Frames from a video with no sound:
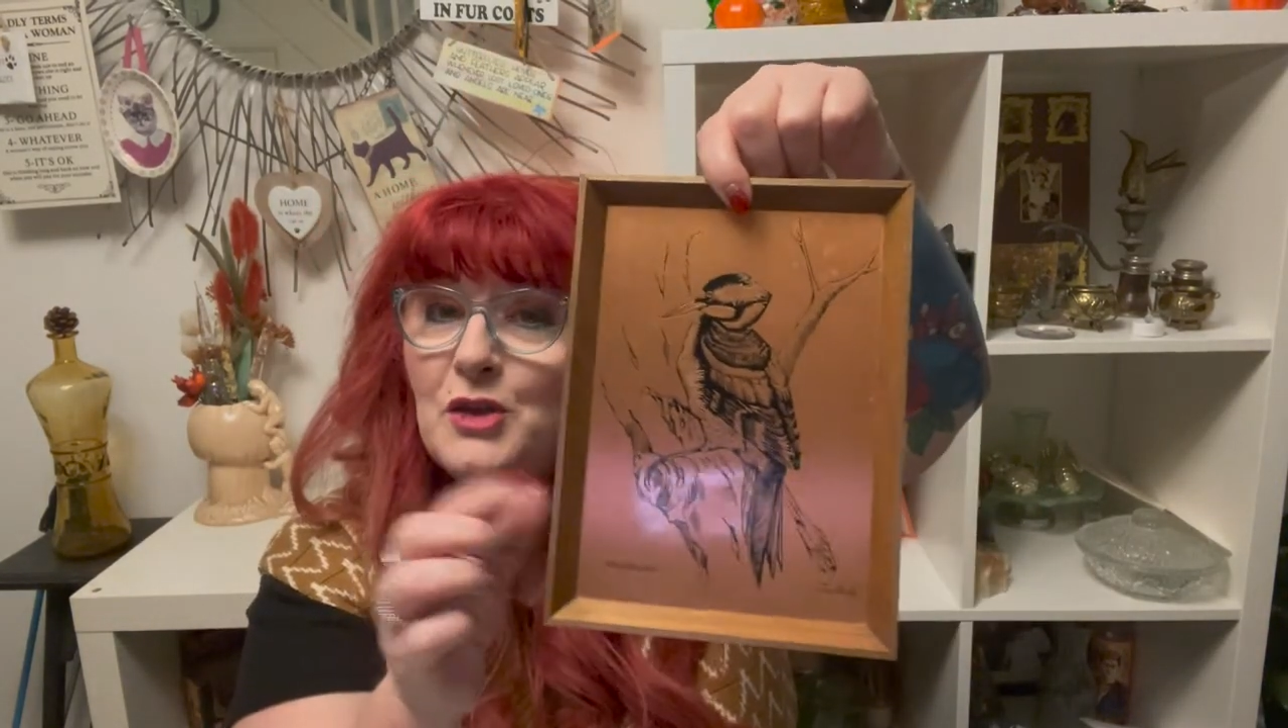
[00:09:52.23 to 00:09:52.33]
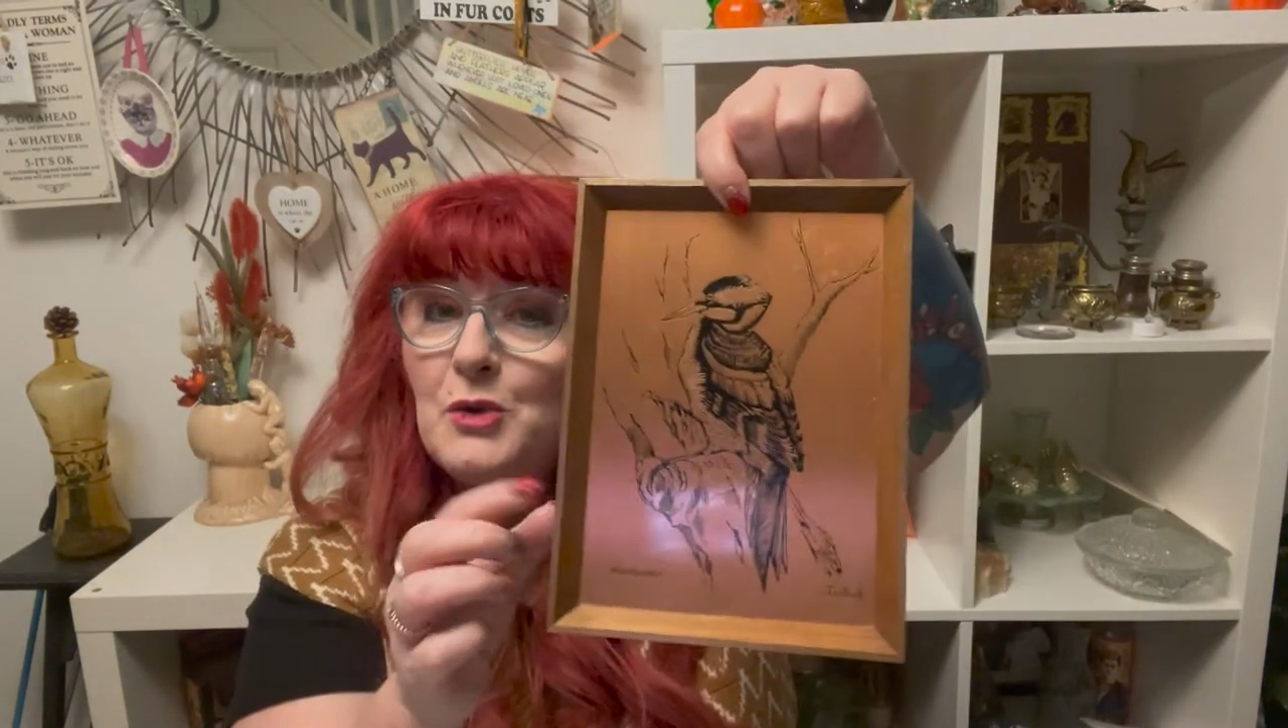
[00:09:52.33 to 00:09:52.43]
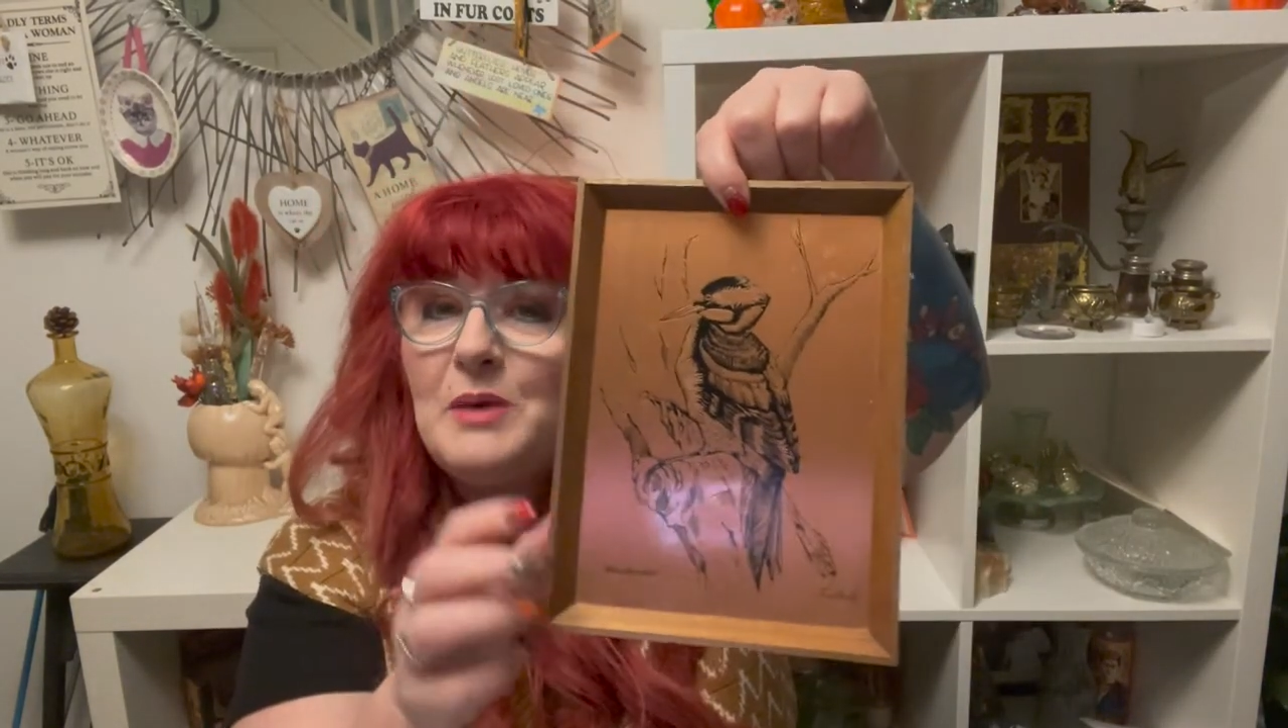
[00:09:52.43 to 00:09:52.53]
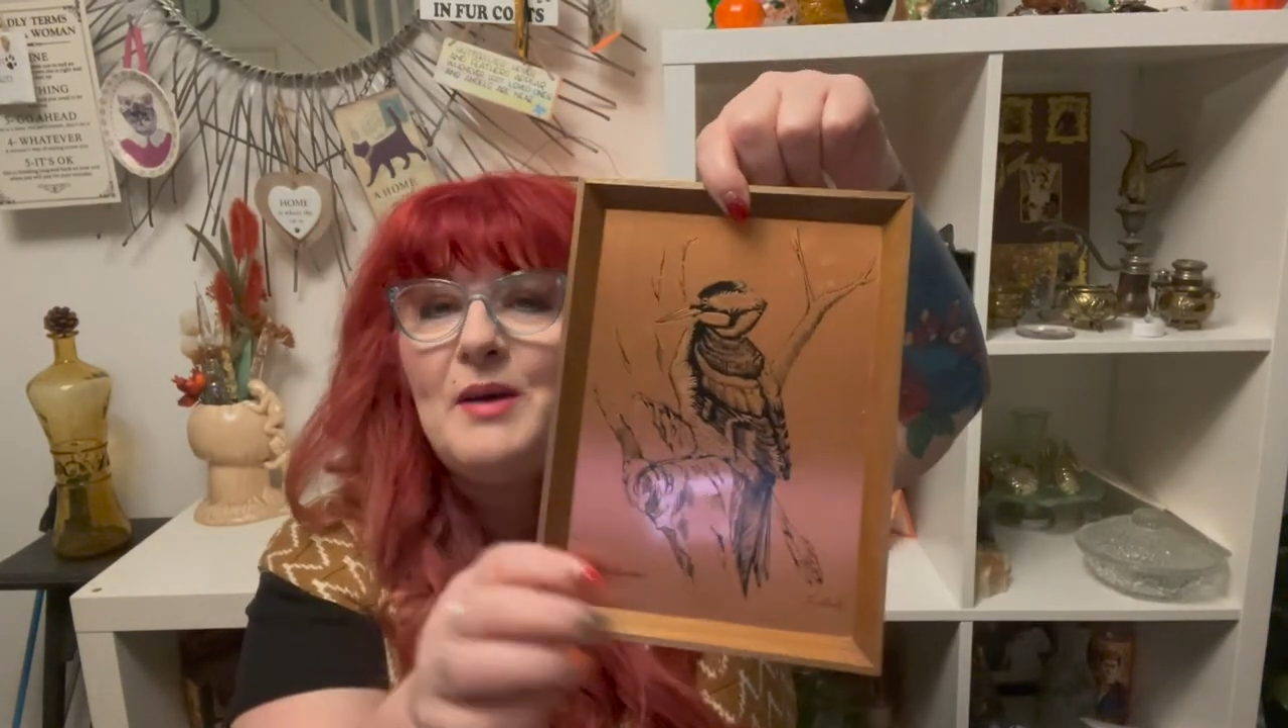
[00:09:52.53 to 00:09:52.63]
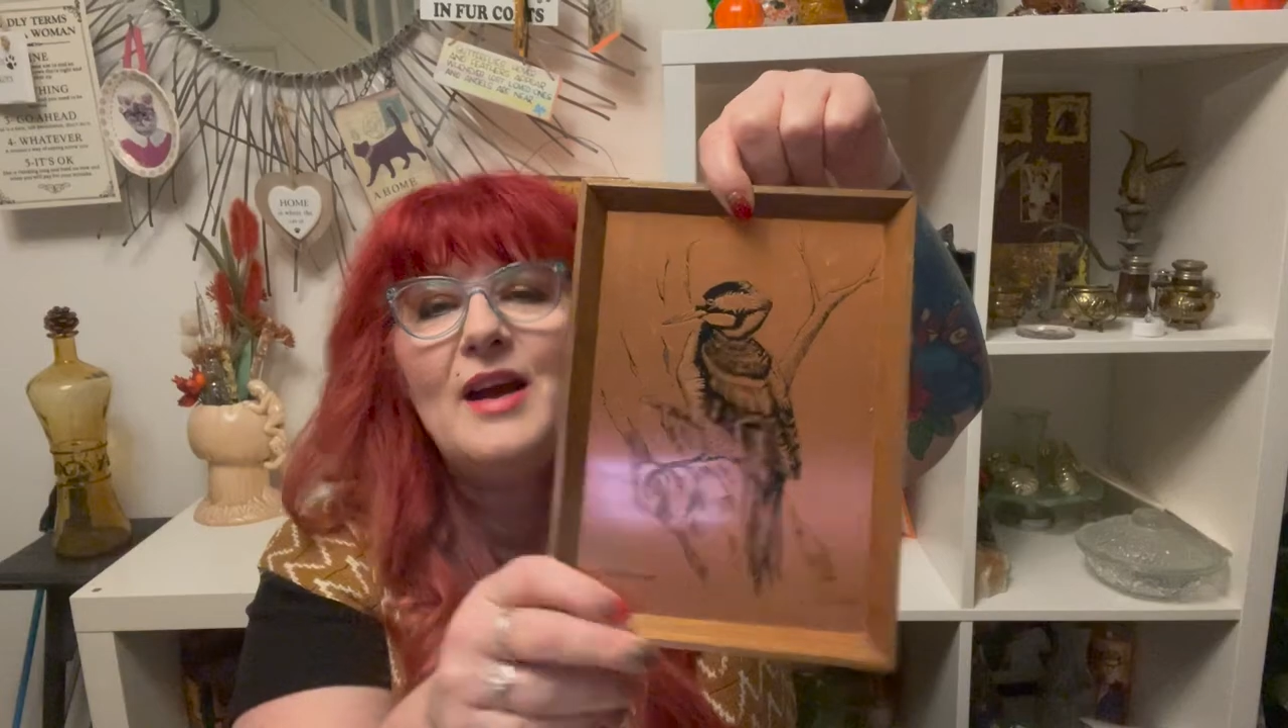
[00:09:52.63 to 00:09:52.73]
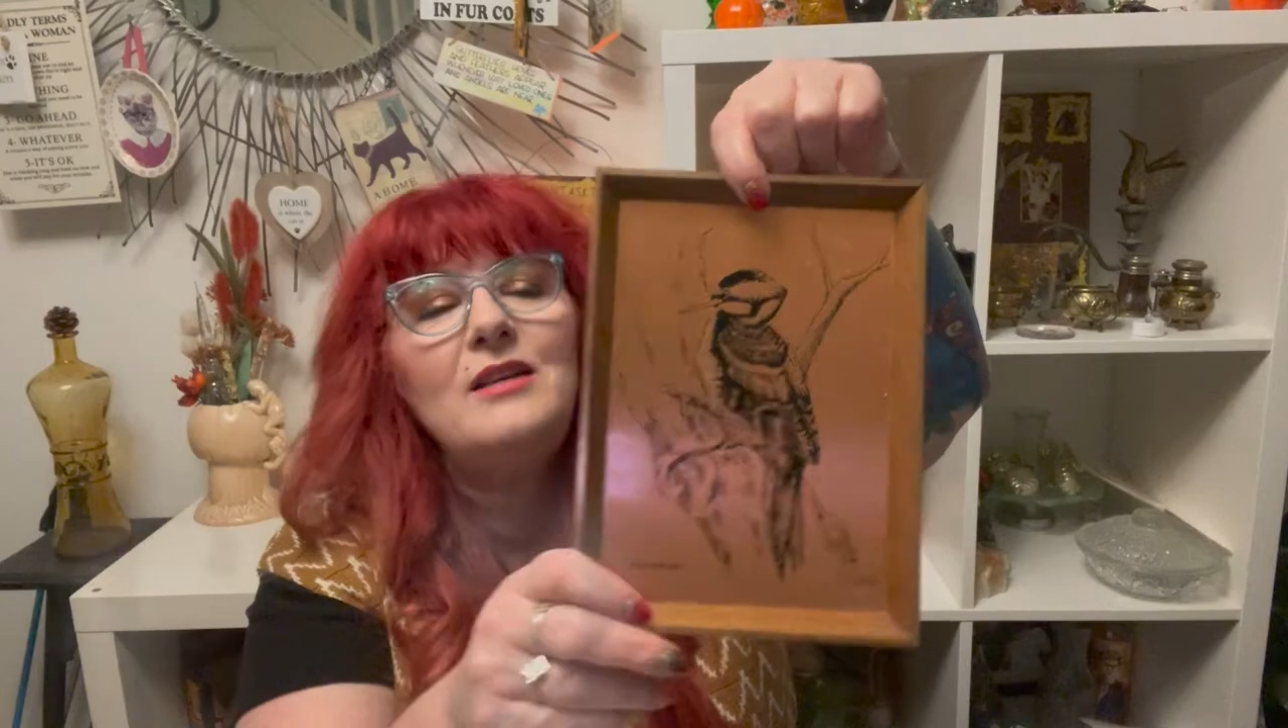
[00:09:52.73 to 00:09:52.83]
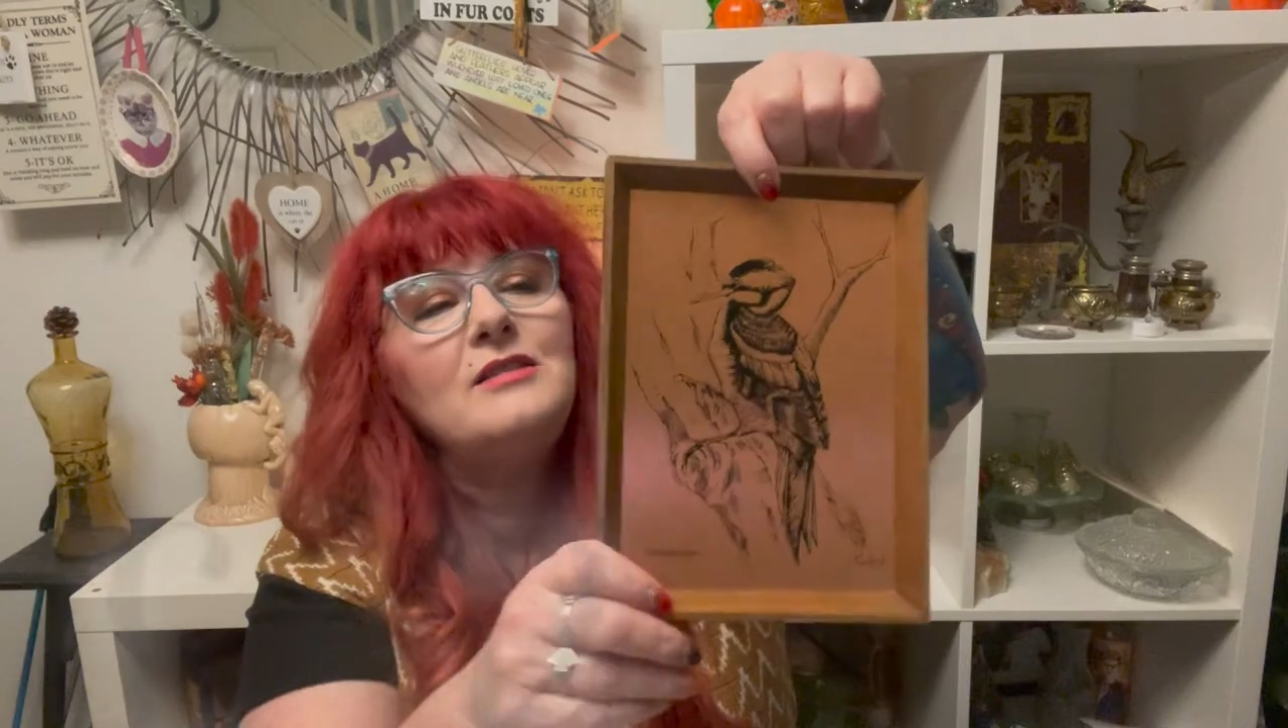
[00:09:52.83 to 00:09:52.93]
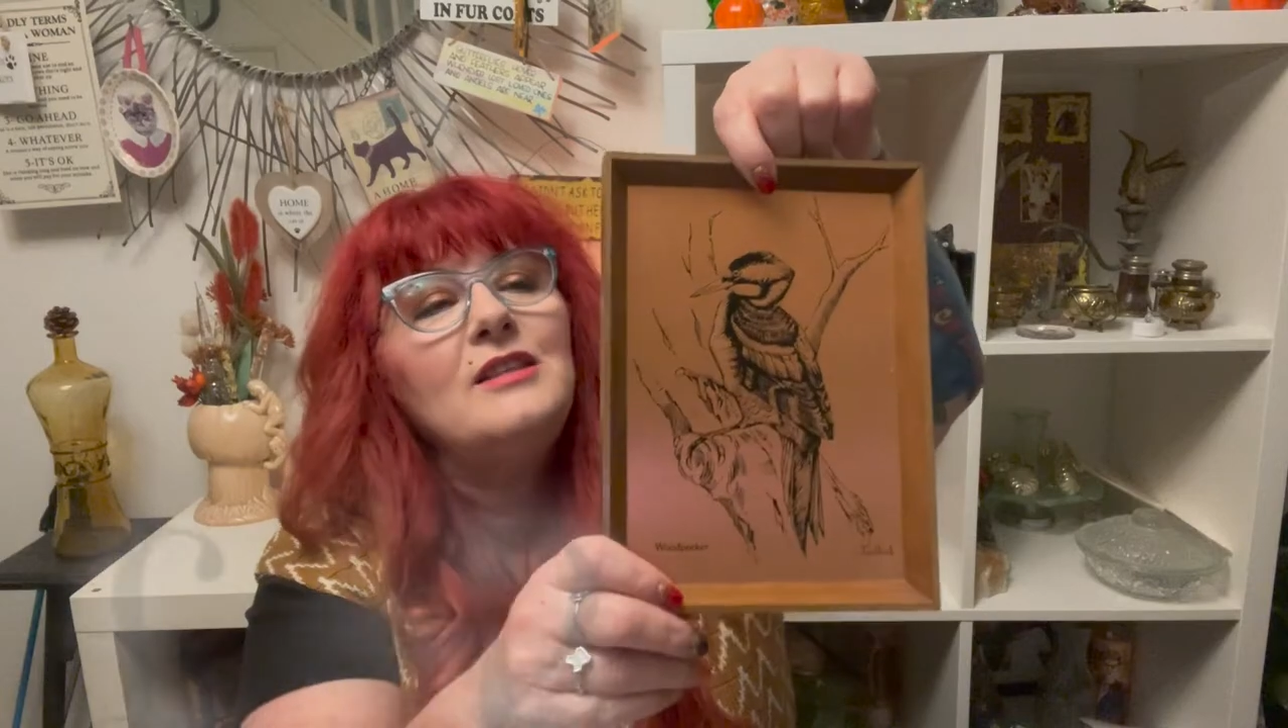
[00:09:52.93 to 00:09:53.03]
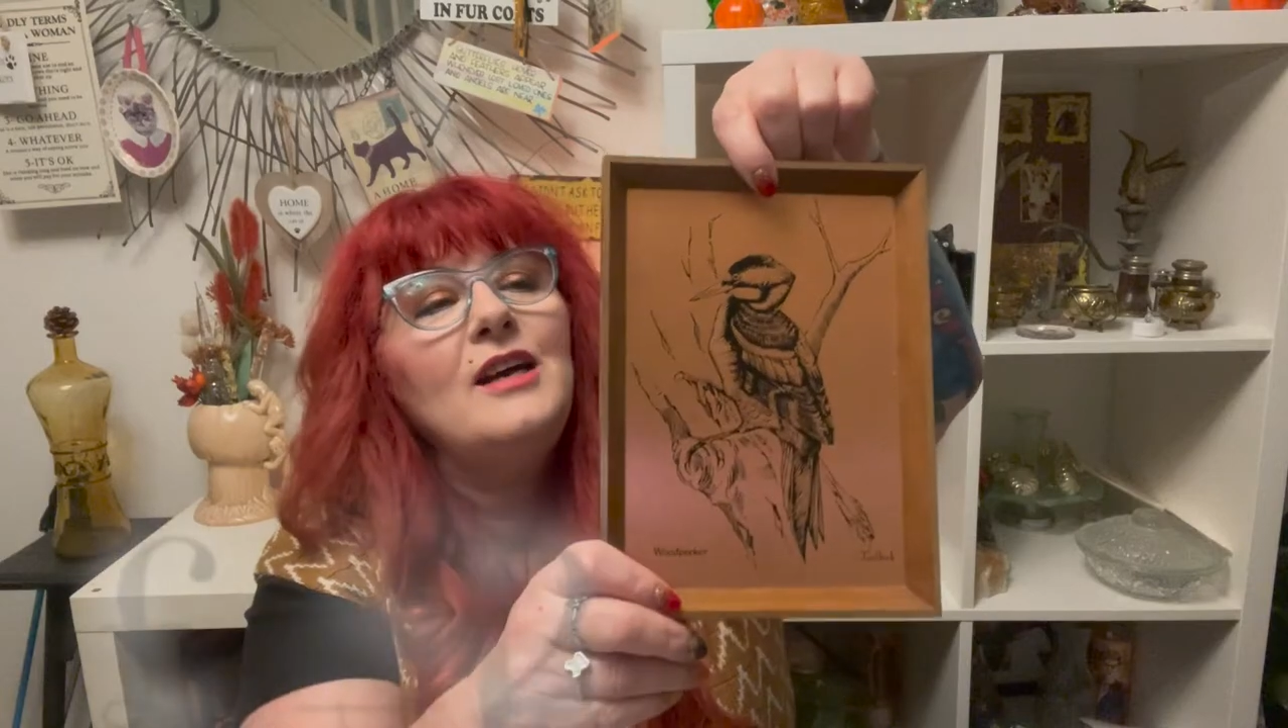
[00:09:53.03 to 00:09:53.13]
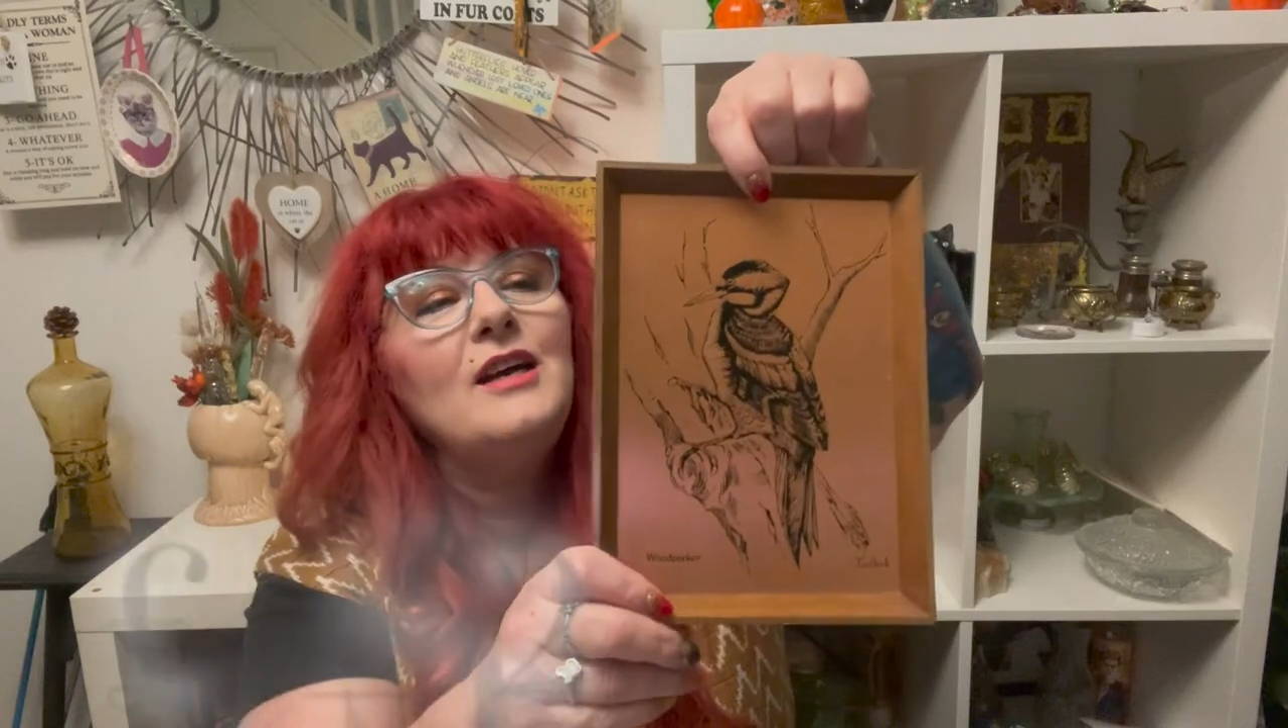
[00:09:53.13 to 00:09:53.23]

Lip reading: 3 pounds.